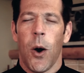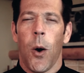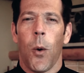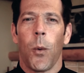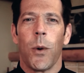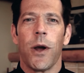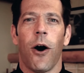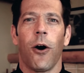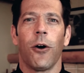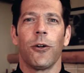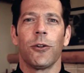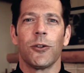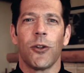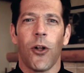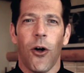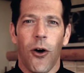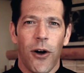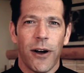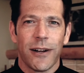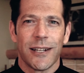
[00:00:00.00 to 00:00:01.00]
We all
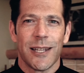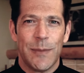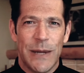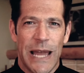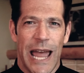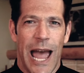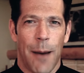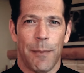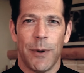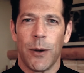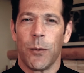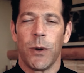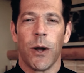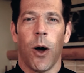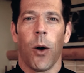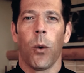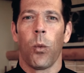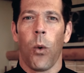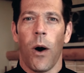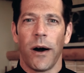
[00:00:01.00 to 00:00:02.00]
long to be happy. We
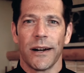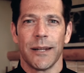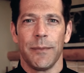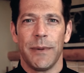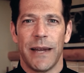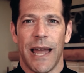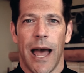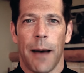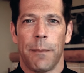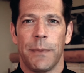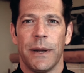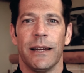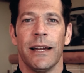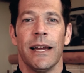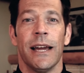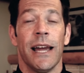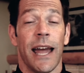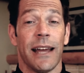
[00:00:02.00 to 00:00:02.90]
all want to be happy.